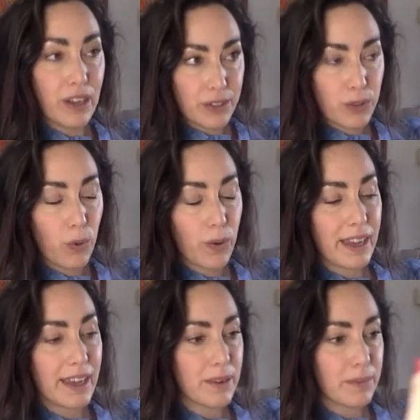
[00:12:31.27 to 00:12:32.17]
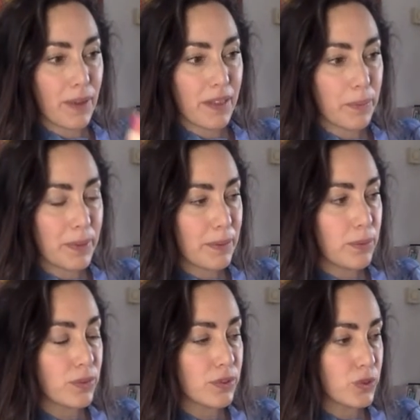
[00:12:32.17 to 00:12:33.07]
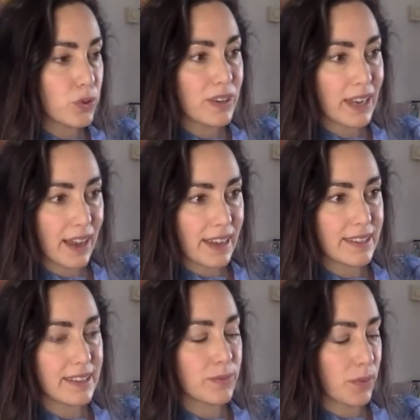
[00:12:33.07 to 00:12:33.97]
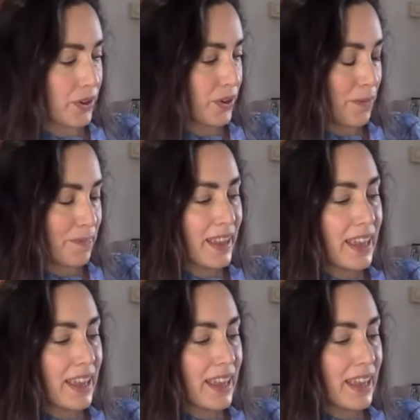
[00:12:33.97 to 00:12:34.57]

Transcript: talking and other people and storylines and whatnot,